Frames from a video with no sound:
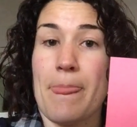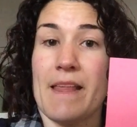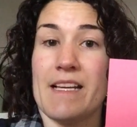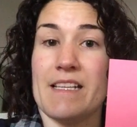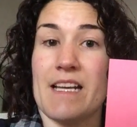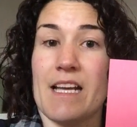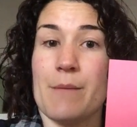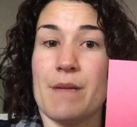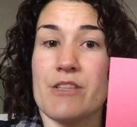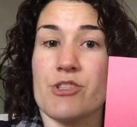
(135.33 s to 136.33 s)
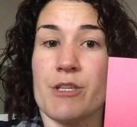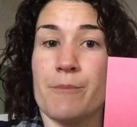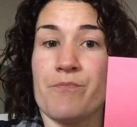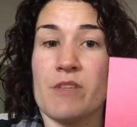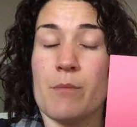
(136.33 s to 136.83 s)
in a
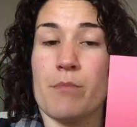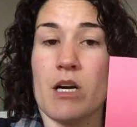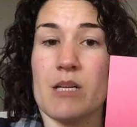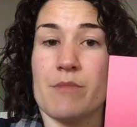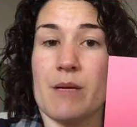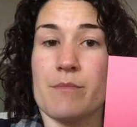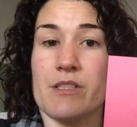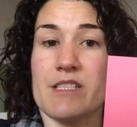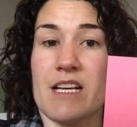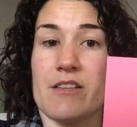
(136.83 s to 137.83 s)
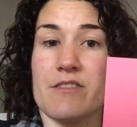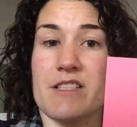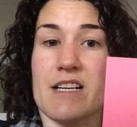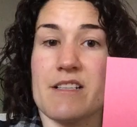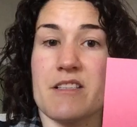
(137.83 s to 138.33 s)
measure. Bottom number tells
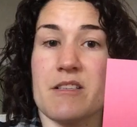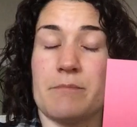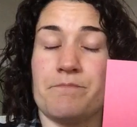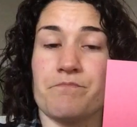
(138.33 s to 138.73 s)
us